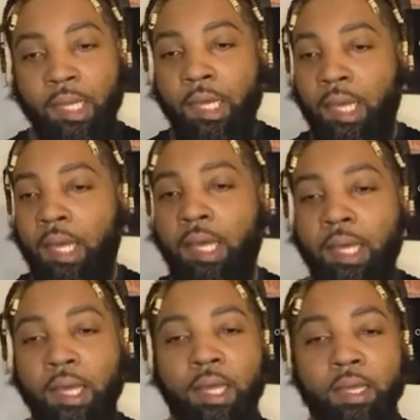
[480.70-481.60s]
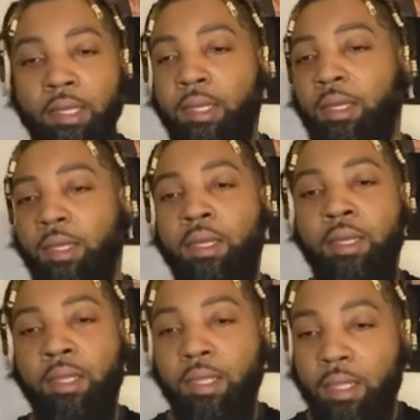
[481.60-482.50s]
ha ha ha ha,
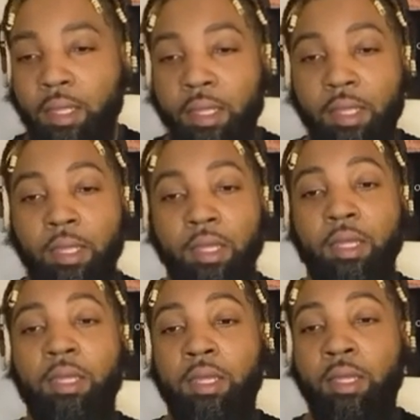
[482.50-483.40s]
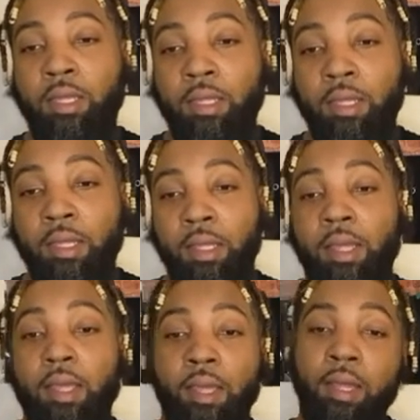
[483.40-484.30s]
ha ha
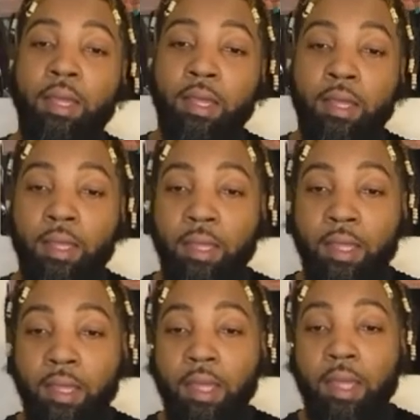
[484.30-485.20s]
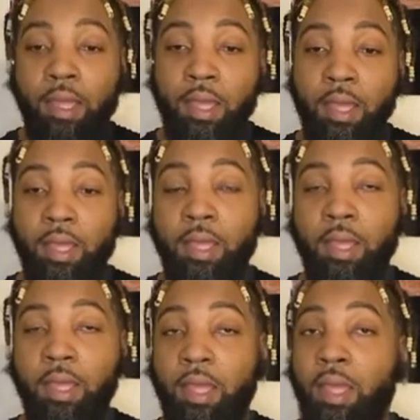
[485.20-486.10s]
ha ha
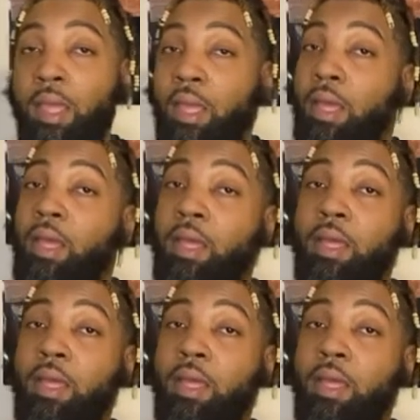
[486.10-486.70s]
ha